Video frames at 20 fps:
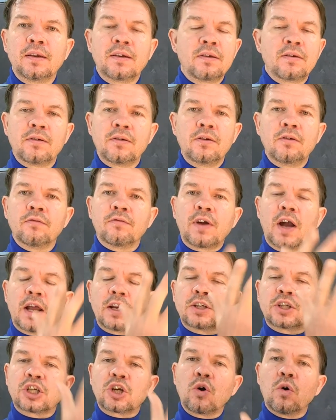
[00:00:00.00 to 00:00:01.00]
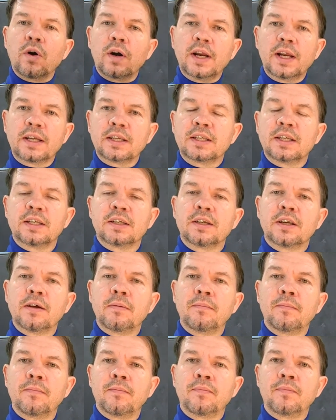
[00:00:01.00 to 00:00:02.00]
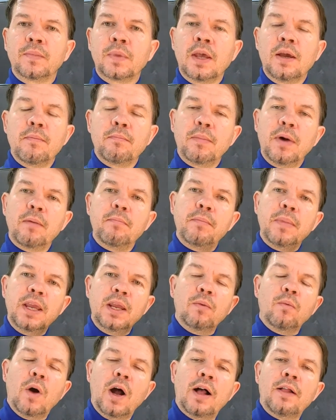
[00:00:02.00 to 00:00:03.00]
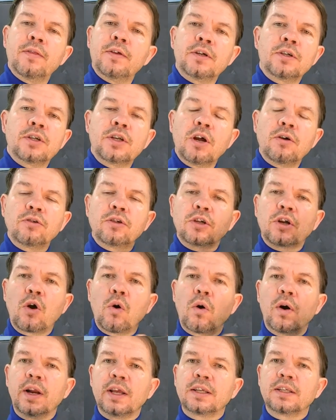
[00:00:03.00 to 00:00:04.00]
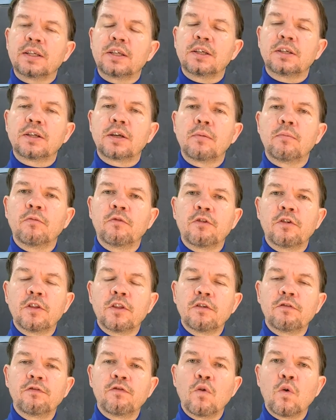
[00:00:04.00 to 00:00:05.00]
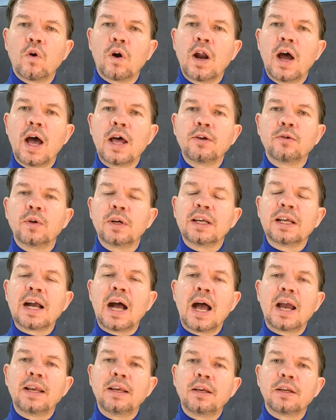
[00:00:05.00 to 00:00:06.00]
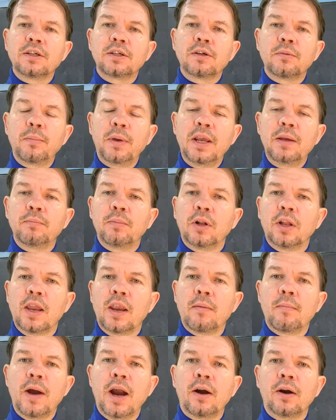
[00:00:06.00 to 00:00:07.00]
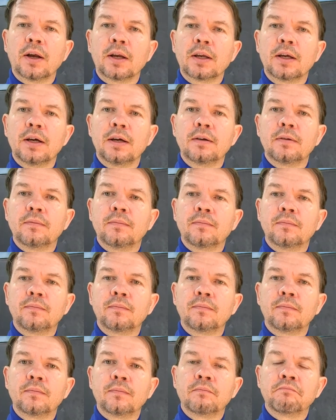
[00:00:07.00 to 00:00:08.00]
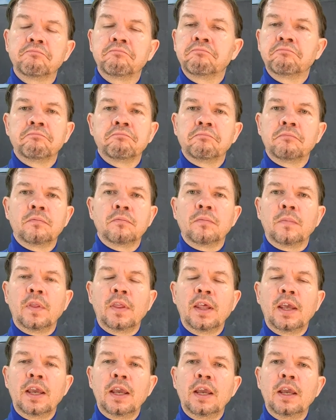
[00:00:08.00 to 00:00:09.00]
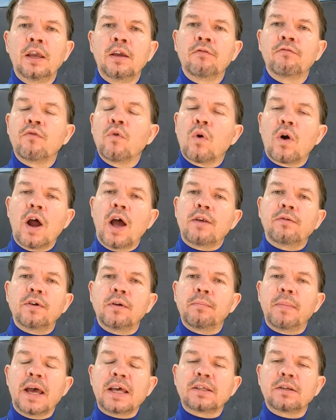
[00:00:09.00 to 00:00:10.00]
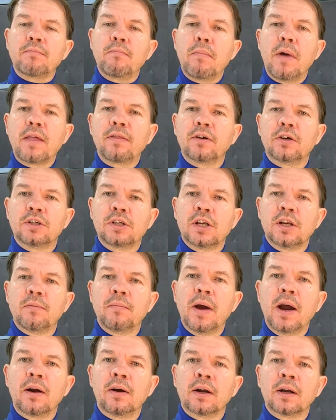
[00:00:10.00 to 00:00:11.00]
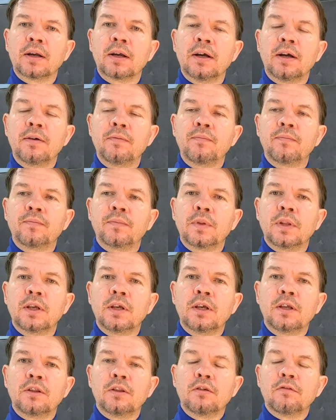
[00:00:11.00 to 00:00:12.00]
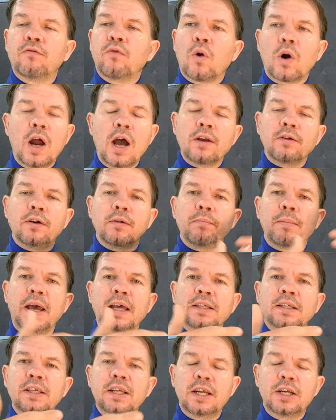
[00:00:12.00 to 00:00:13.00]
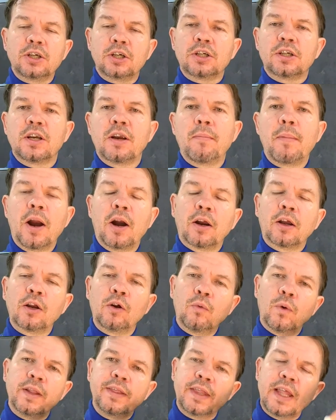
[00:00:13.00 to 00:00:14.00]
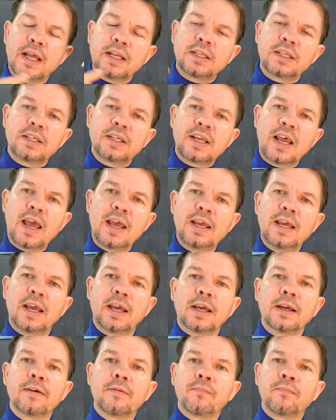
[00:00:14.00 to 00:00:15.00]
you've got a scoring system. But meanwhile, there's no scoring system for the 400 kindest people in America, the 400 best mothers in America, the 400 best teachers in America. And what that's saying